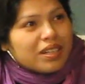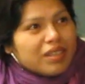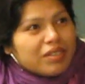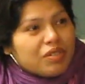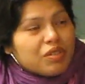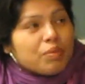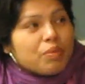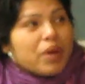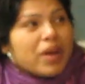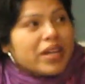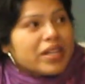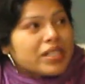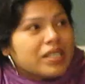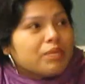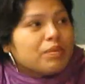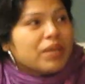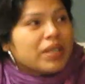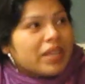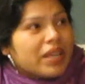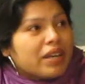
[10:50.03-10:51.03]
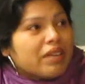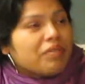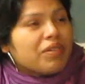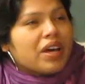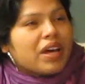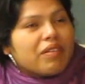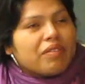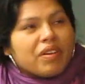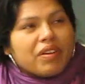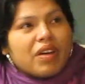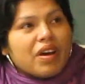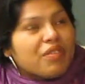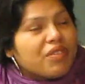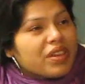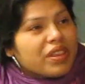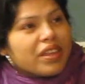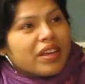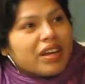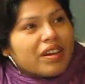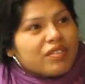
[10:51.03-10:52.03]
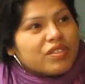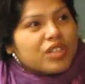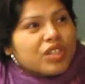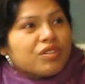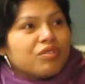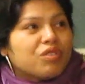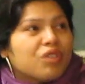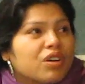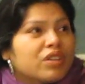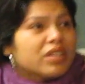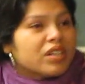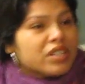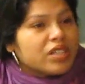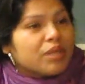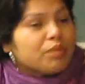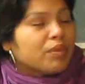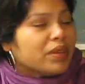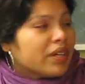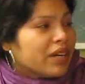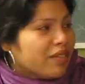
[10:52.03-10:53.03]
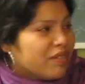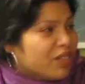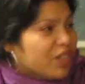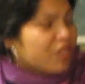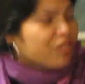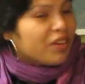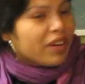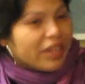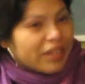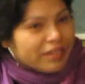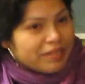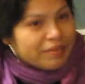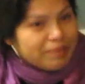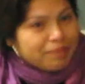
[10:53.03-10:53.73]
reminds me that if everything I've done wrong, there's something I've done right.